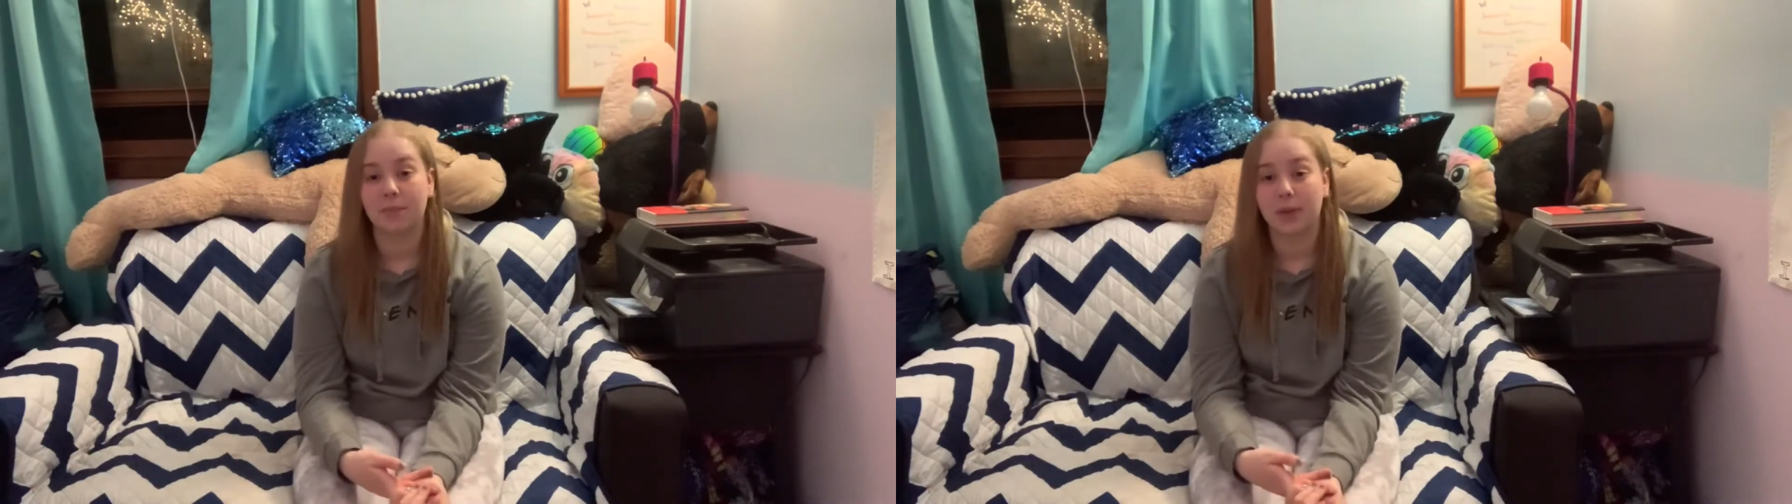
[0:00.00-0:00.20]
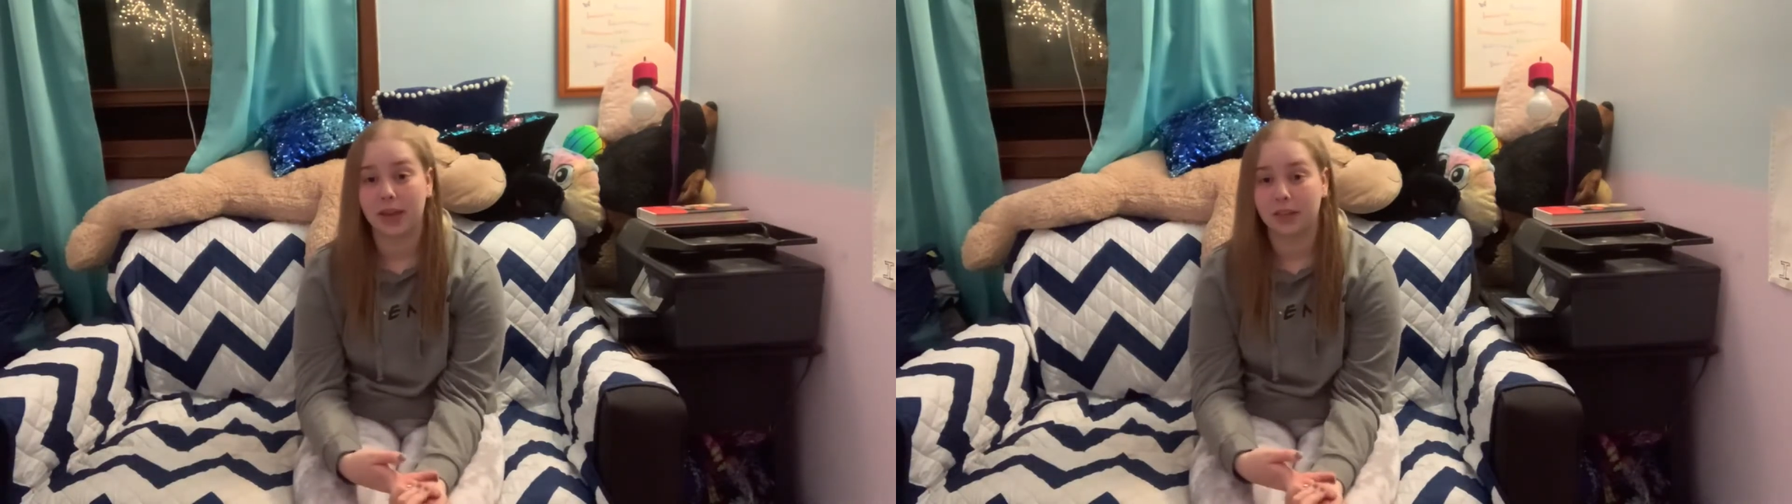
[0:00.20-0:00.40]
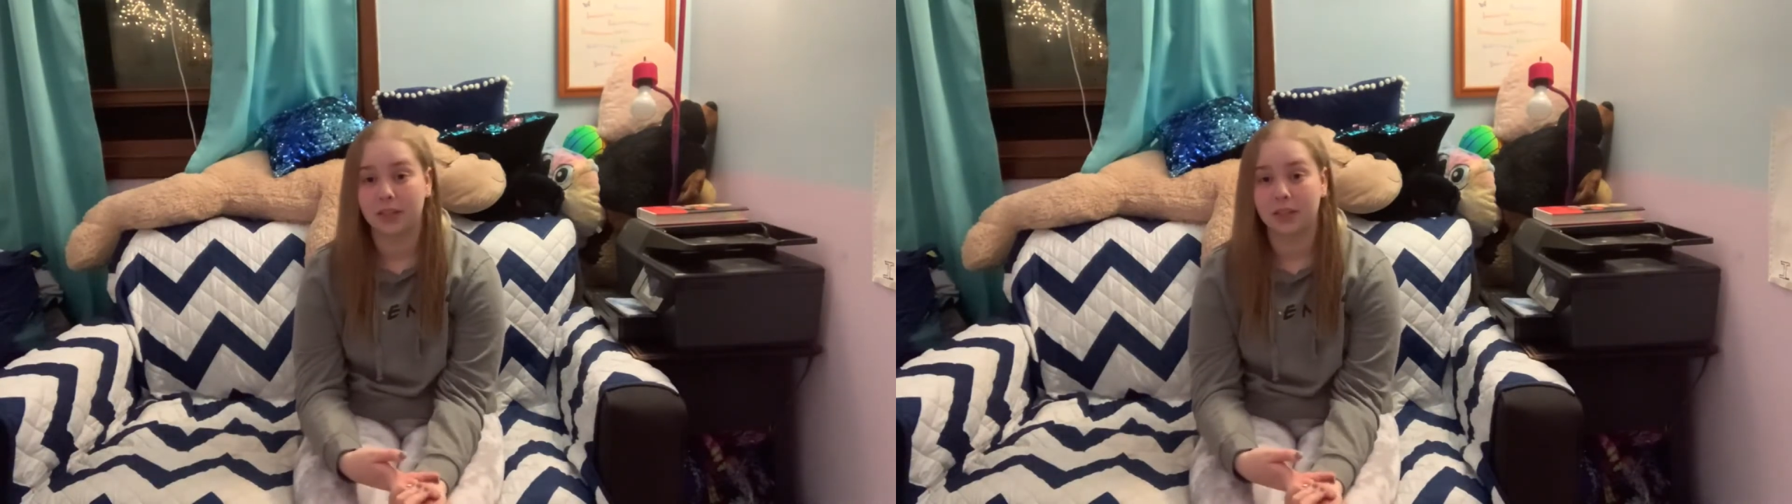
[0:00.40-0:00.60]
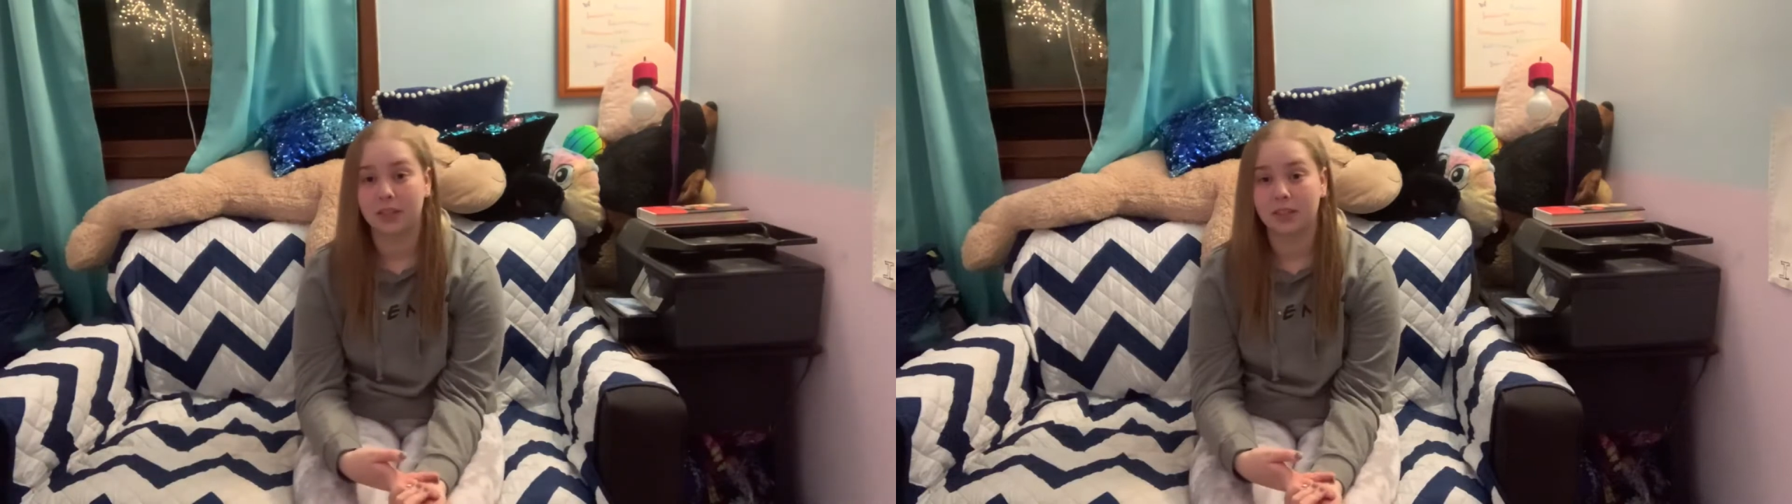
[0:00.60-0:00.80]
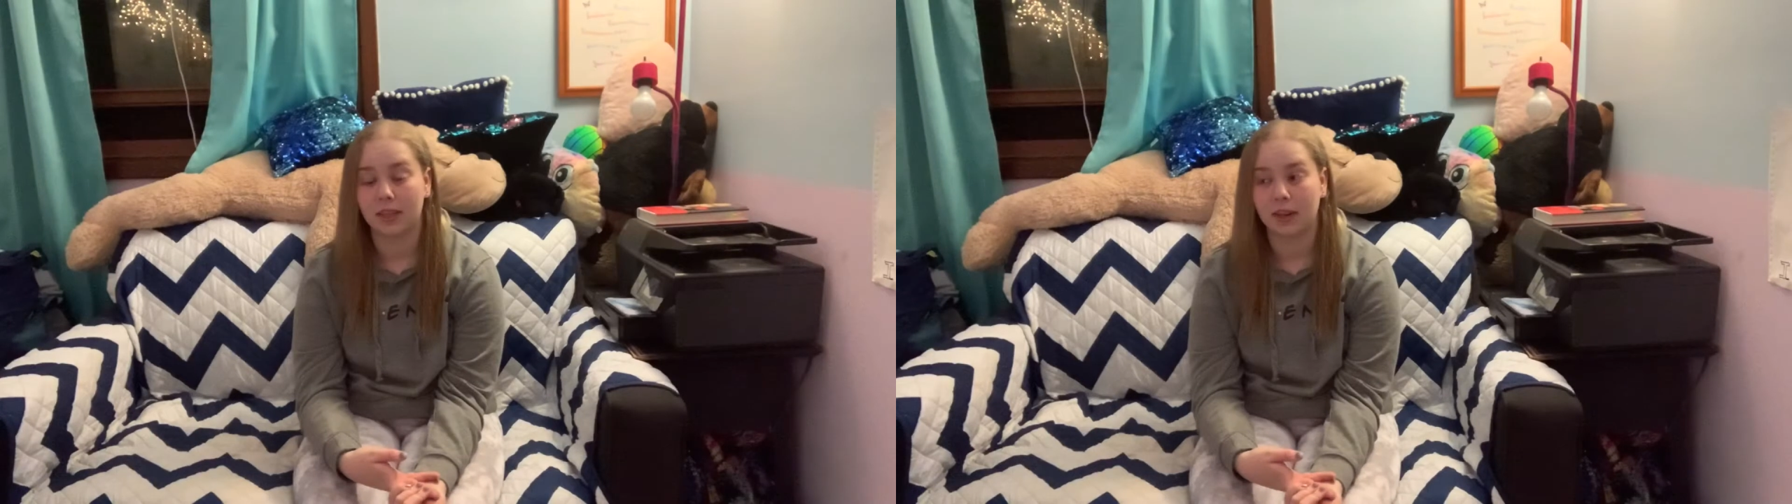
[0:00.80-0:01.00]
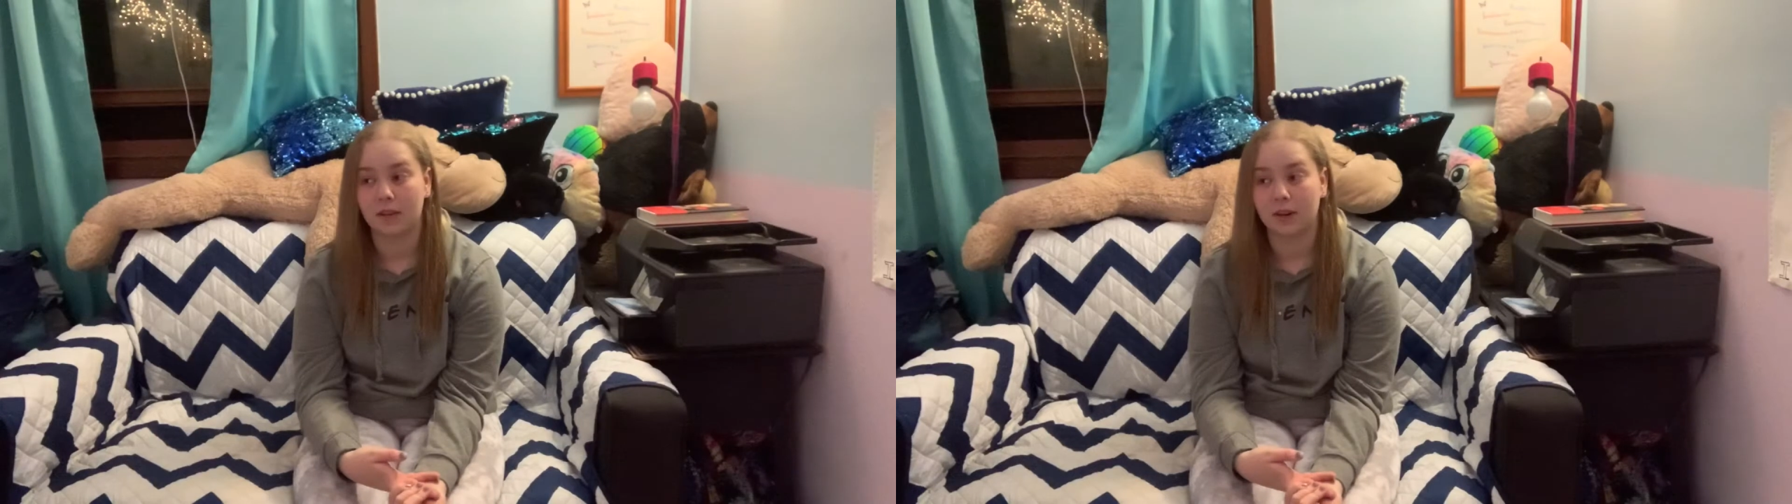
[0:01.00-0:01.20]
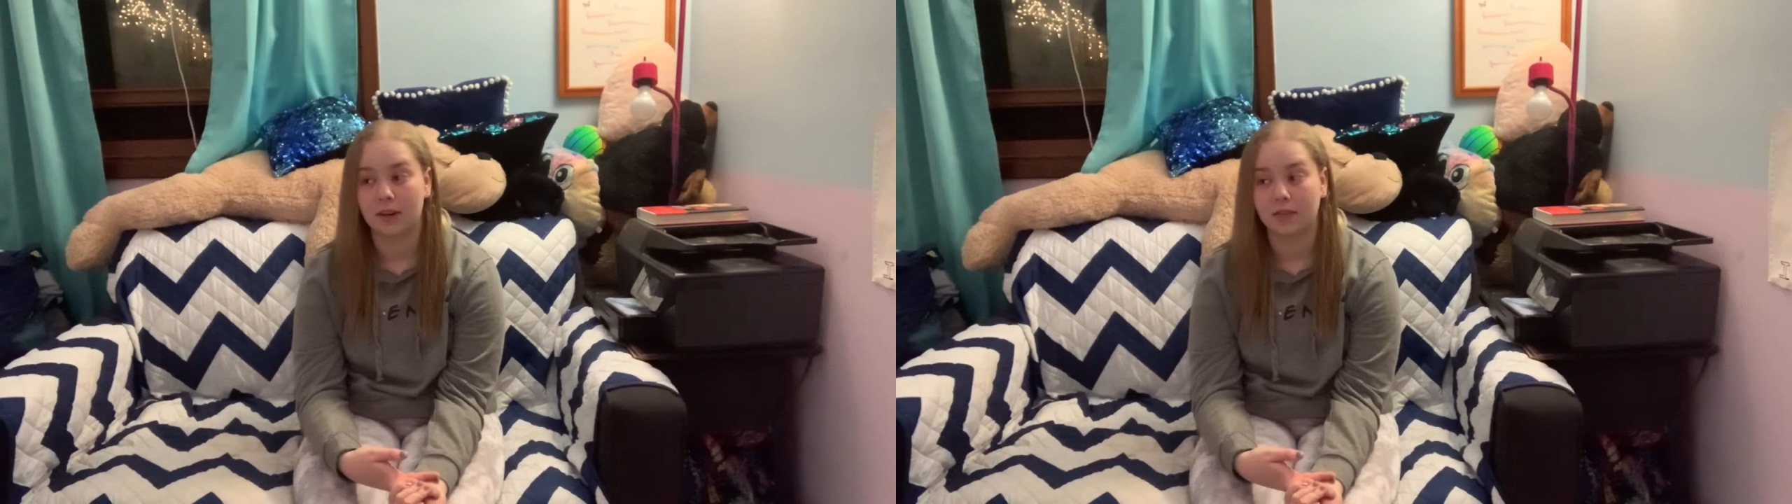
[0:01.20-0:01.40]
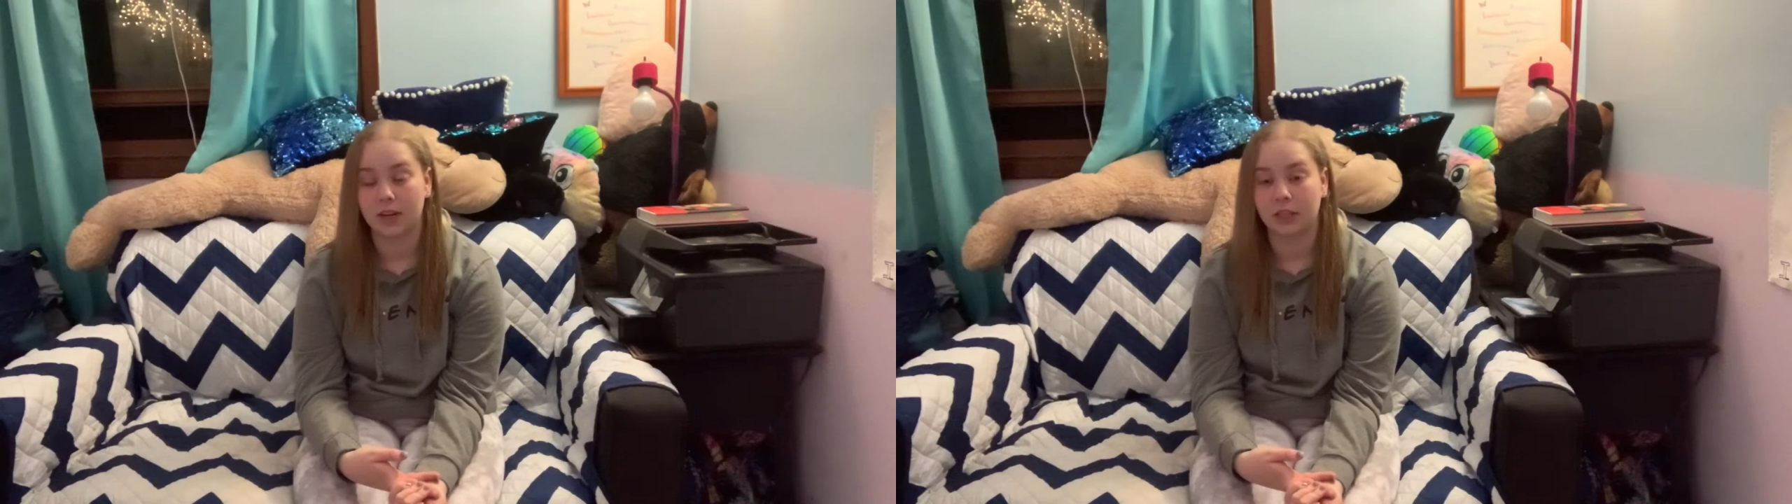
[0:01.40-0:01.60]
pictures like of our
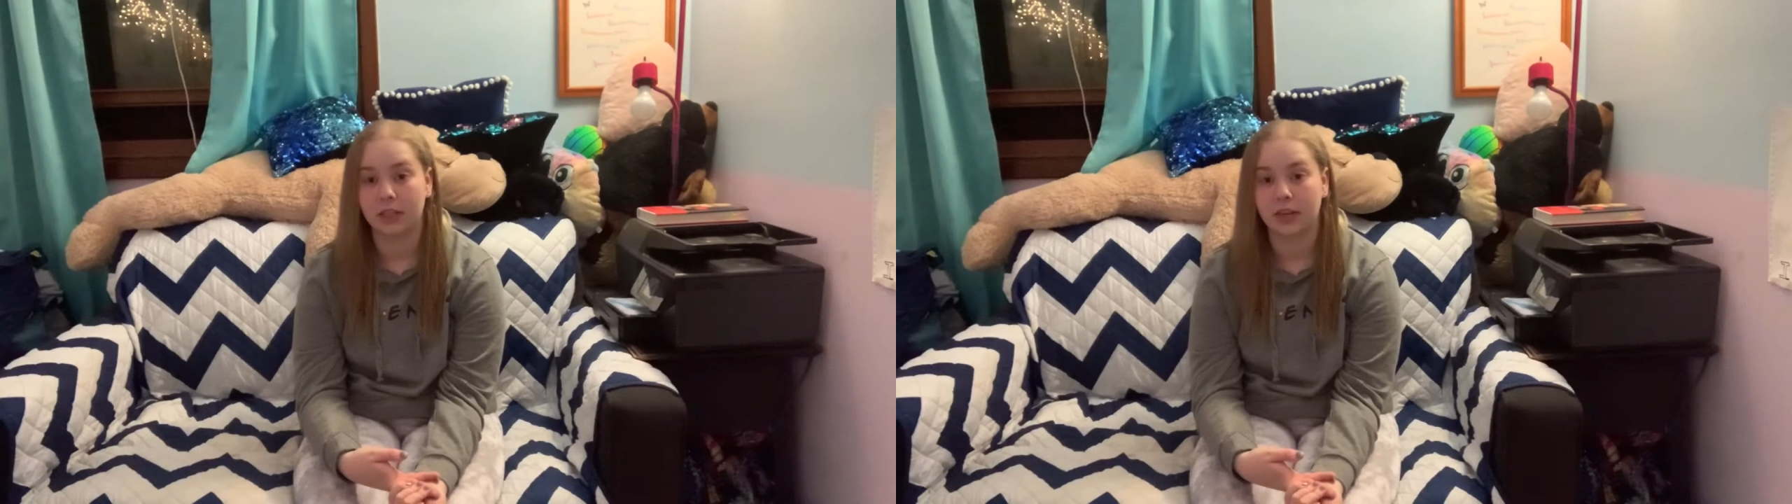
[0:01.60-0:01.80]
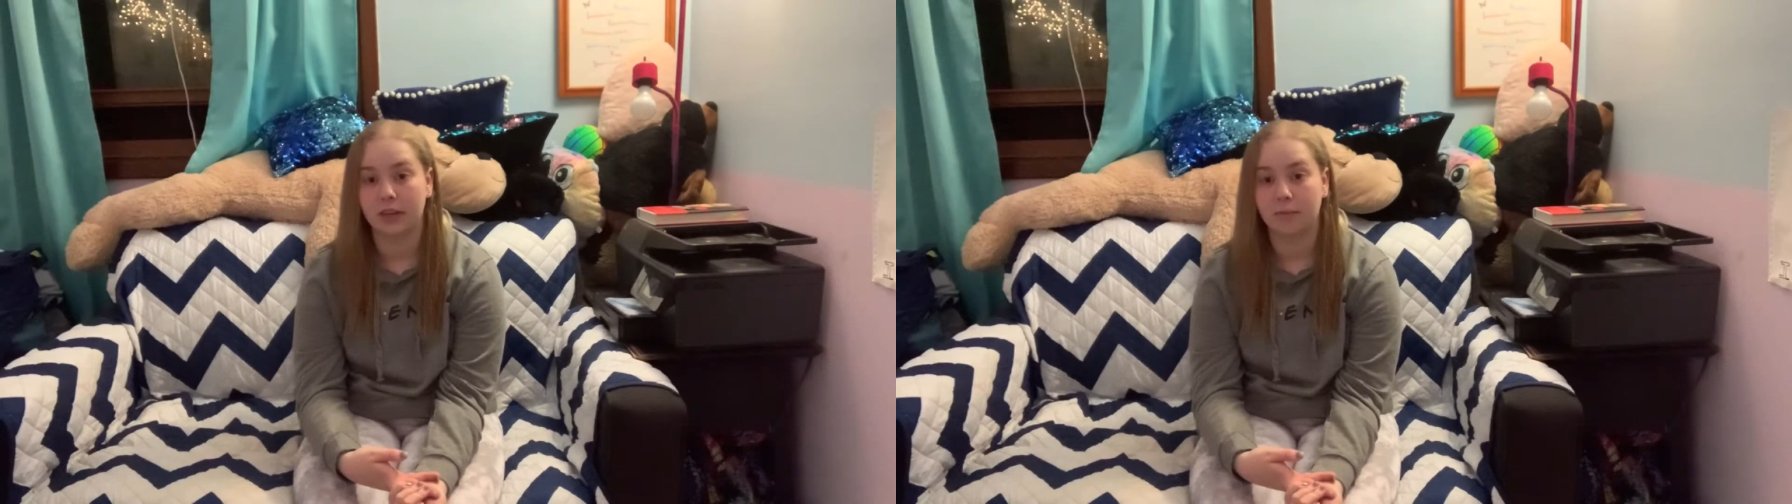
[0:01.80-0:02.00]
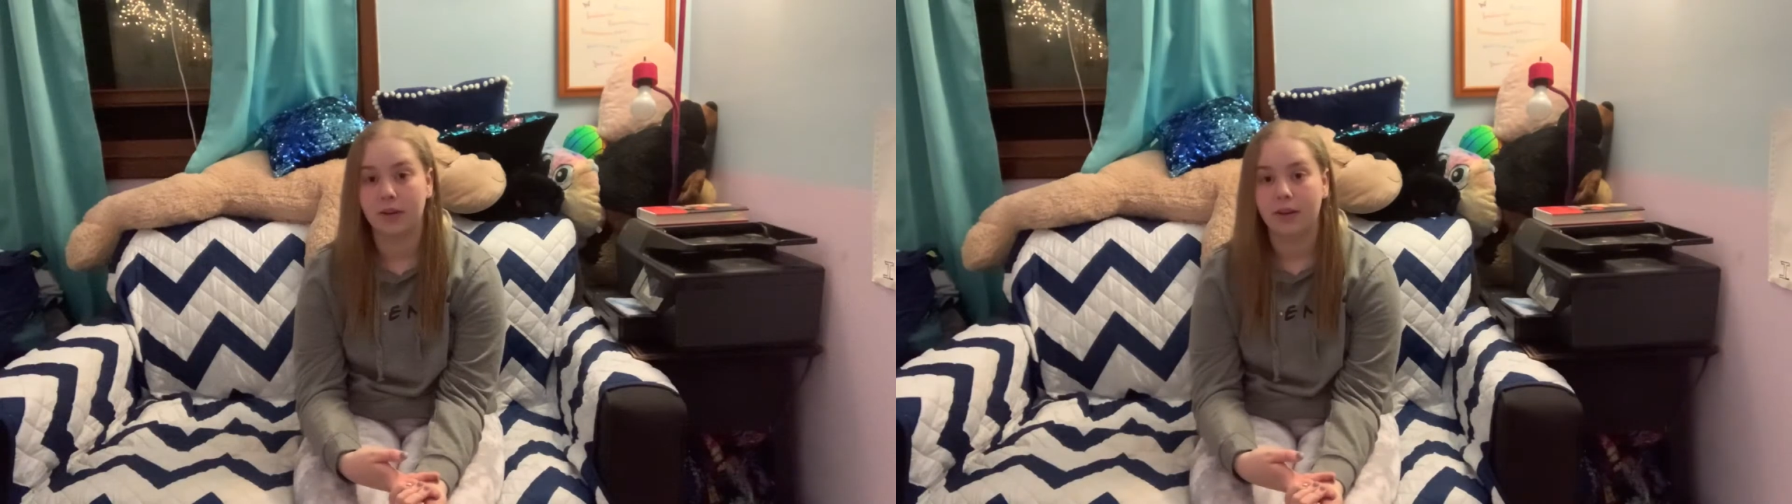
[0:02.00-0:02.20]
friendship.